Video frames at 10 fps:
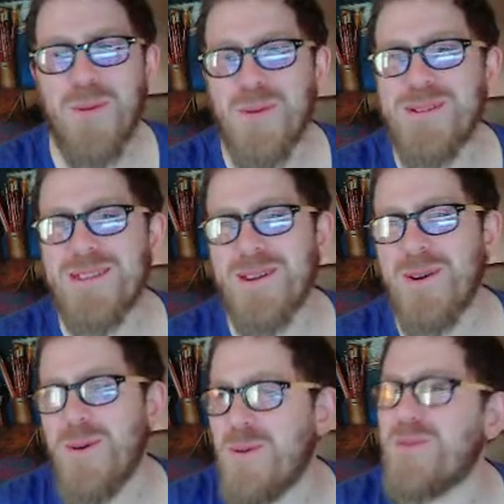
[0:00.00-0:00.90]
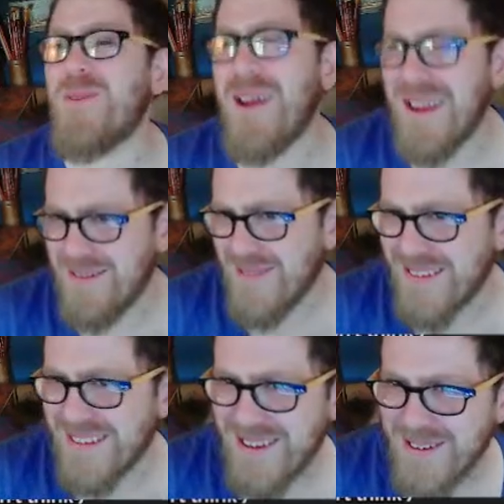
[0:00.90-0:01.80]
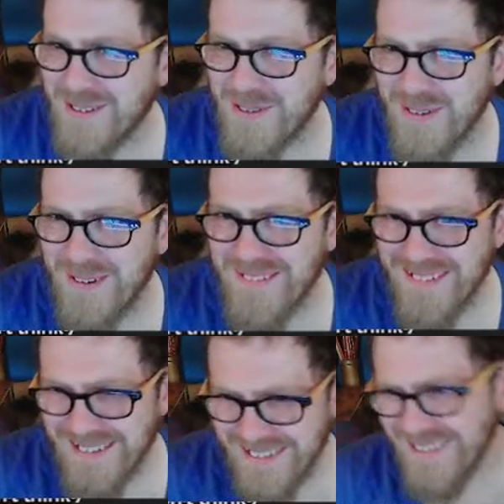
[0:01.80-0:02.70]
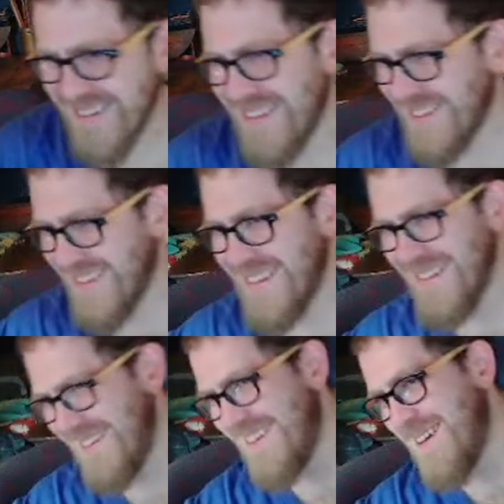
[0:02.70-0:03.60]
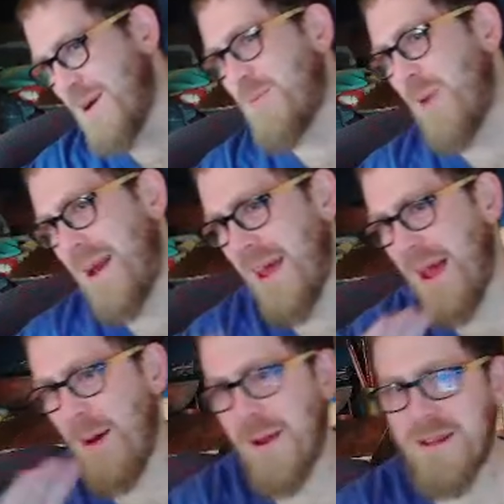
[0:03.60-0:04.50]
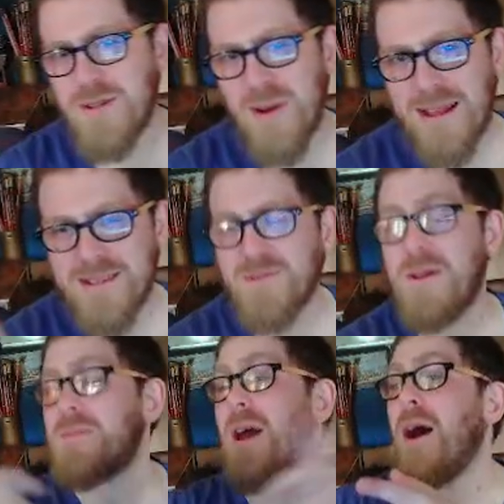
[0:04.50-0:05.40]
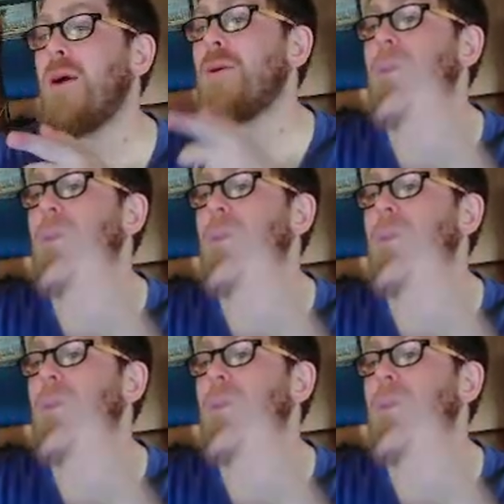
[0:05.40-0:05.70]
was the Call Ryan Molyneux quote? Write it out in transcript. Oh,